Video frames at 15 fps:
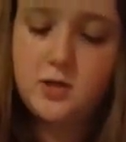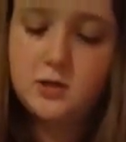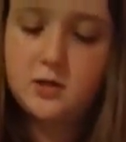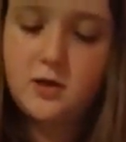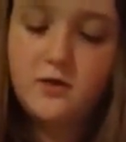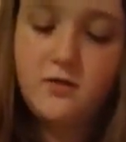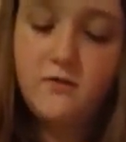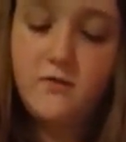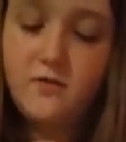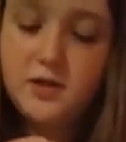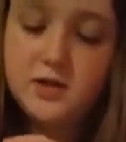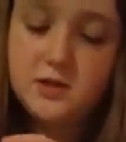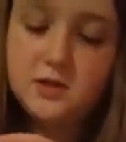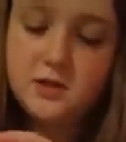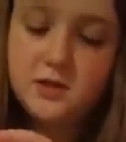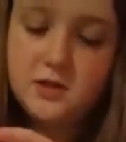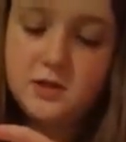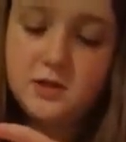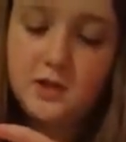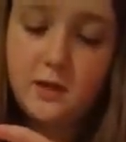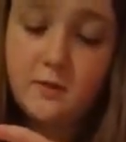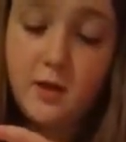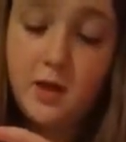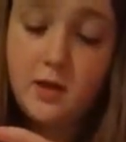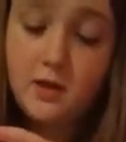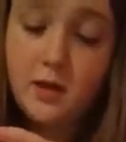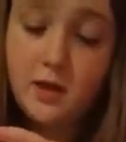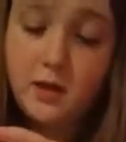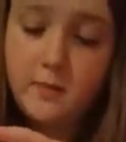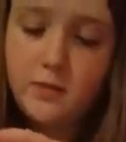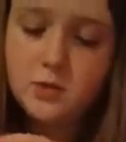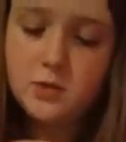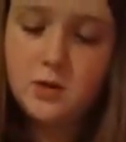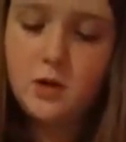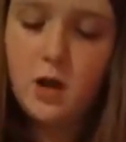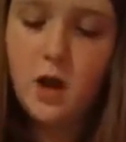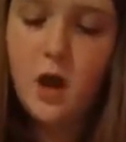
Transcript: of this slick paint that I'm using today,